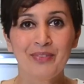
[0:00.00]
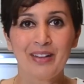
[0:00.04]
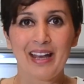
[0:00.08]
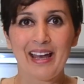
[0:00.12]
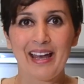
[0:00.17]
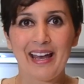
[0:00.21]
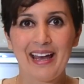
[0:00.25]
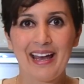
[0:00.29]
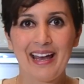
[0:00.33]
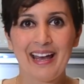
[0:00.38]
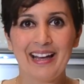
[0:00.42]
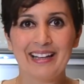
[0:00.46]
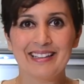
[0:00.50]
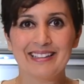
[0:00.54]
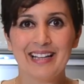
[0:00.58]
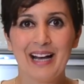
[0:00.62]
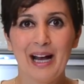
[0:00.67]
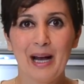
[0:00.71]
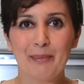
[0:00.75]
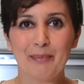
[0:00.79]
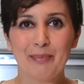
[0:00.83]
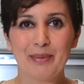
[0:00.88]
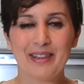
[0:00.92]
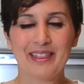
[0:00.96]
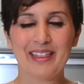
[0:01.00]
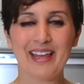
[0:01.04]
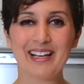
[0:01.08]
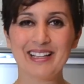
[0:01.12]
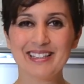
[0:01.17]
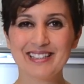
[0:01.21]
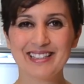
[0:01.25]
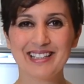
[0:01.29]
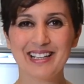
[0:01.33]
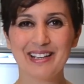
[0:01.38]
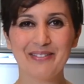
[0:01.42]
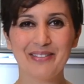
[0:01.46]
And happy
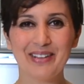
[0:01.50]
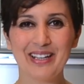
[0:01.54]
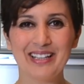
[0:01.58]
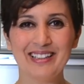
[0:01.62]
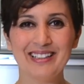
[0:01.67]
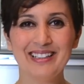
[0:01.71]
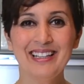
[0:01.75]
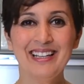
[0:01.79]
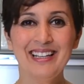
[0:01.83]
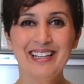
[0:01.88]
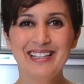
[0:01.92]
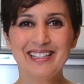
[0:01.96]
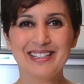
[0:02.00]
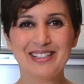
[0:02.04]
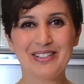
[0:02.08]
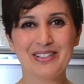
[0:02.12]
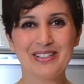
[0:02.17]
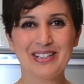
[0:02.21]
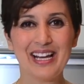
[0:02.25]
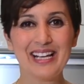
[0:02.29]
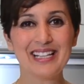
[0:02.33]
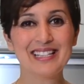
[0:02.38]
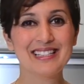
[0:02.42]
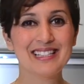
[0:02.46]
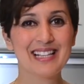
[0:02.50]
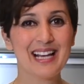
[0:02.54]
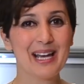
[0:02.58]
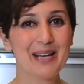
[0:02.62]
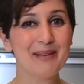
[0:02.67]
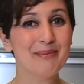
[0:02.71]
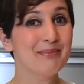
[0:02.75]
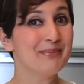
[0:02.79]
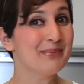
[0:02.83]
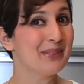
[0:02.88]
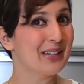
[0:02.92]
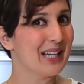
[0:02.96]
Thanksgiving. See you next
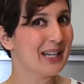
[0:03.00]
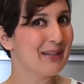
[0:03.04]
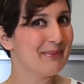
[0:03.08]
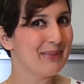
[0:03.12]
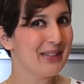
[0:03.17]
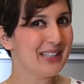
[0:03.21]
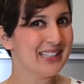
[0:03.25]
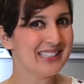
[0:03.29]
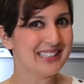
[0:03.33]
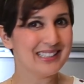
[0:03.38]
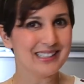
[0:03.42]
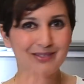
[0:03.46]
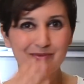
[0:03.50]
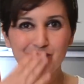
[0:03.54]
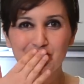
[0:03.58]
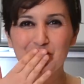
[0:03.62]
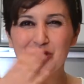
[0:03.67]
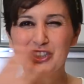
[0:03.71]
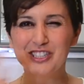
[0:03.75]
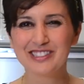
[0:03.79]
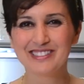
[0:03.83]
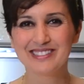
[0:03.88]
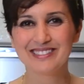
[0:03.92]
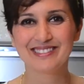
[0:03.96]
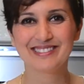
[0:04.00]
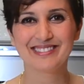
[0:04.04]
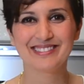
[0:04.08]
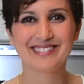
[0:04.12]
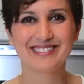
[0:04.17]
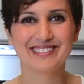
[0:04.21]
time. Bon appetit.